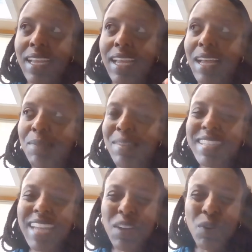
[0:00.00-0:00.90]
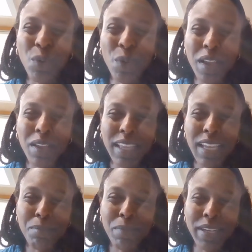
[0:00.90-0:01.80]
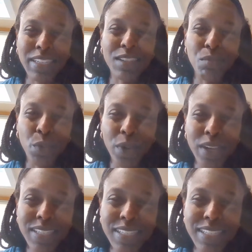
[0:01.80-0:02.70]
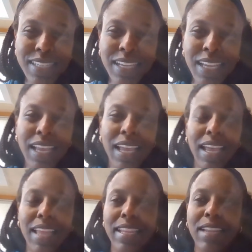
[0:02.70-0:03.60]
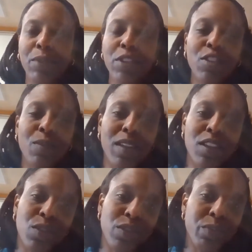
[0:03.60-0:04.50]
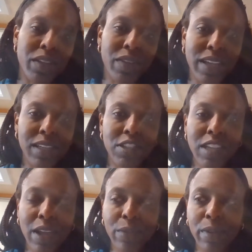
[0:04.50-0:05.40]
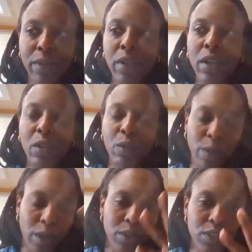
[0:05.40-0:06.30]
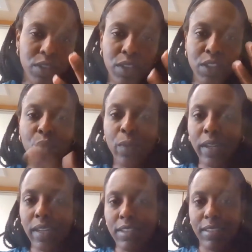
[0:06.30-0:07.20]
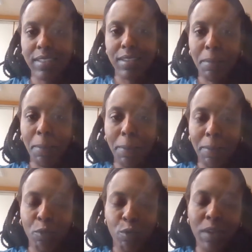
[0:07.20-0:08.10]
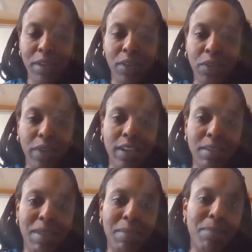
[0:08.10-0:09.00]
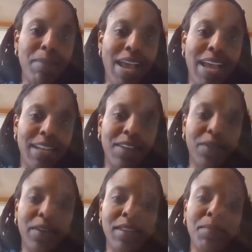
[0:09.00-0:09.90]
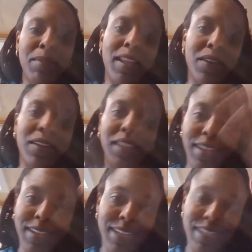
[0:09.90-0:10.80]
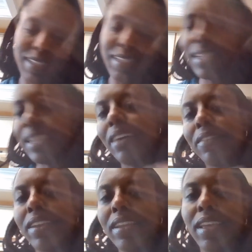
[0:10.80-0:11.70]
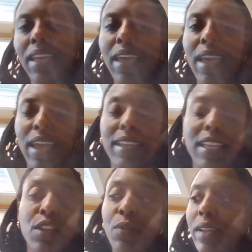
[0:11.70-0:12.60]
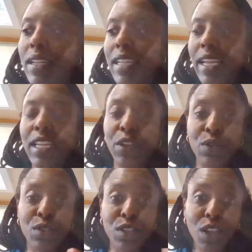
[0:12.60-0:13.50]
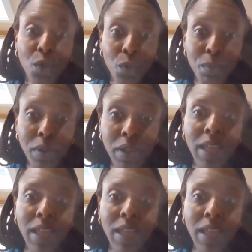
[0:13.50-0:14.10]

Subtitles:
it's not oily, but it's moist. And then what you want to do is when you're in the shower, first you want to just rub it on, maybe pat it on depending on the density of it. And then you want to take your soap